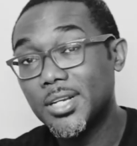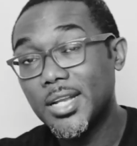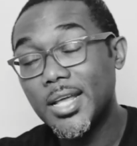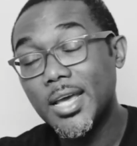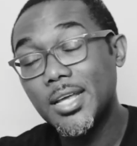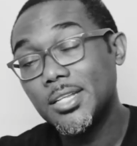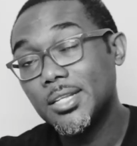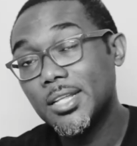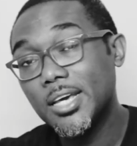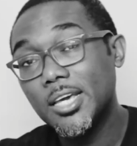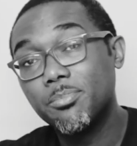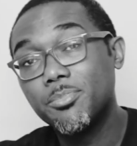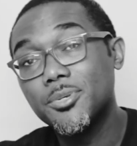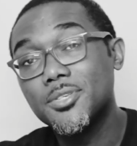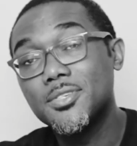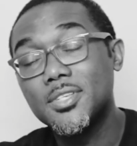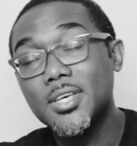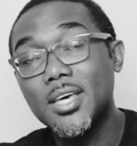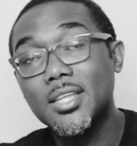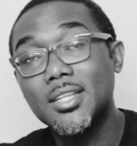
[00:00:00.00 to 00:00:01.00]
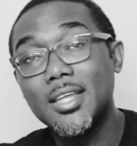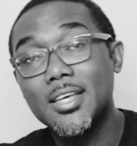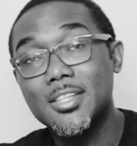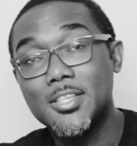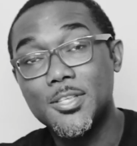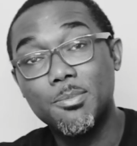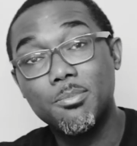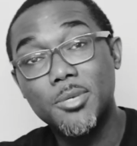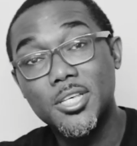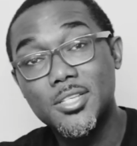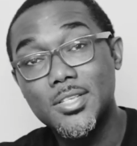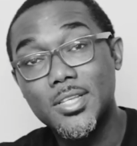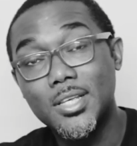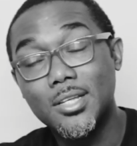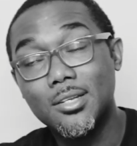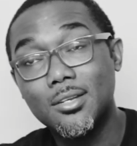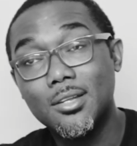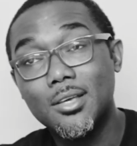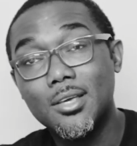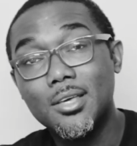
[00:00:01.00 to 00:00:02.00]
99% that's
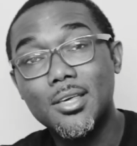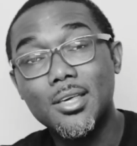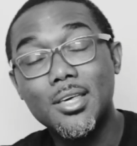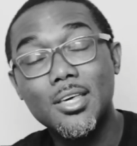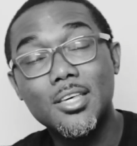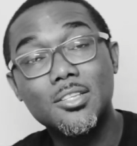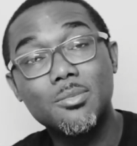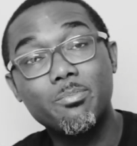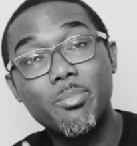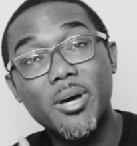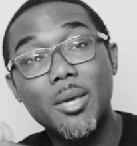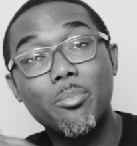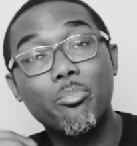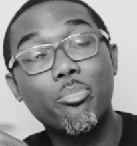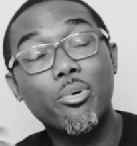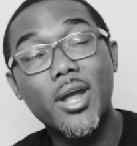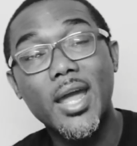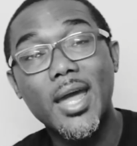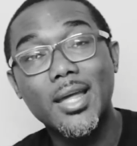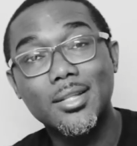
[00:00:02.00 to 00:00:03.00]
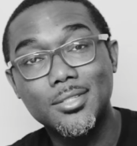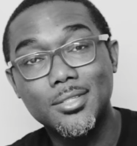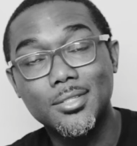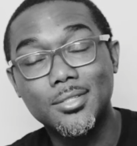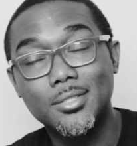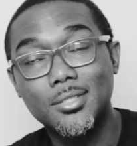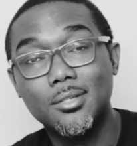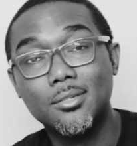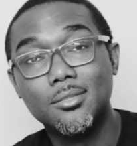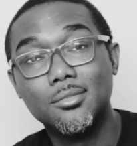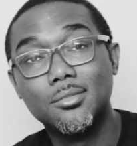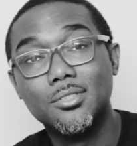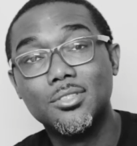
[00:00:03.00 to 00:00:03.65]
missing is by practicing,